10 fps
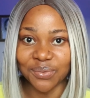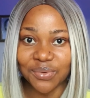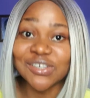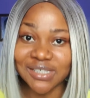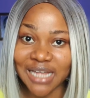
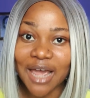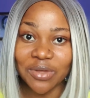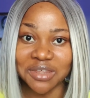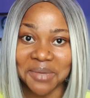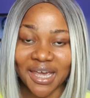So stay
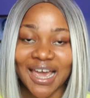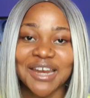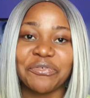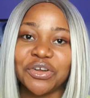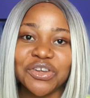with me. And
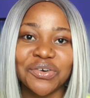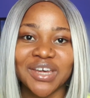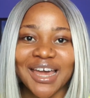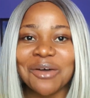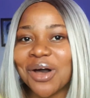if you're new
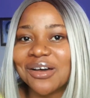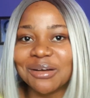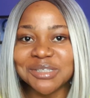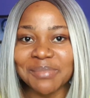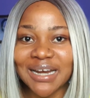here,
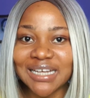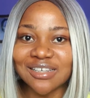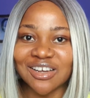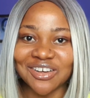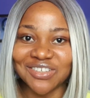welcome to my little
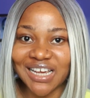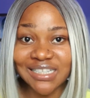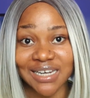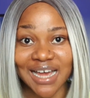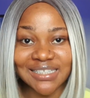canal on the
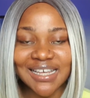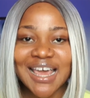internet.